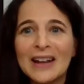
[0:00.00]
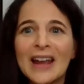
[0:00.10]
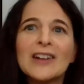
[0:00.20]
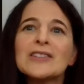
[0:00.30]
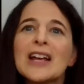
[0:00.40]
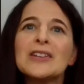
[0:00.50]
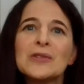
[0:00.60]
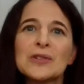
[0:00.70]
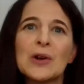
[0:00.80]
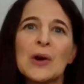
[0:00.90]
8 or 10
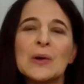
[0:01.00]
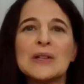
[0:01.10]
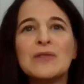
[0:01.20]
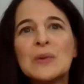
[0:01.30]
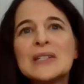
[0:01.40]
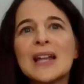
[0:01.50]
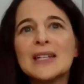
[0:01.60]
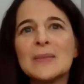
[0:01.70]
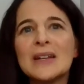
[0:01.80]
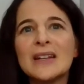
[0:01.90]
years ago, if you had said
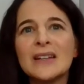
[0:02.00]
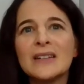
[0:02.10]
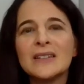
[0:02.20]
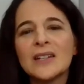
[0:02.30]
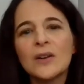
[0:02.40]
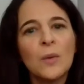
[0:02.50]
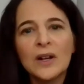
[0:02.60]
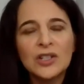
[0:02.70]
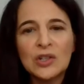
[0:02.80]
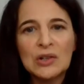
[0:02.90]
to me, Sarah, what
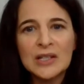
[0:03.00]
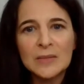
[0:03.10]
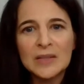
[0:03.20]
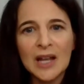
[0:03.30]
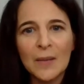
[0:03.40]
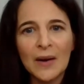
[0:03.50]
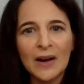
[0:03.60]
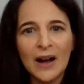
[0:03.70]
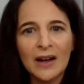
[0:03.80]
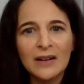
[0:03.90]
does Judaism say about
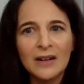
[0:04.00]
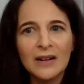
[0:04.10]
God?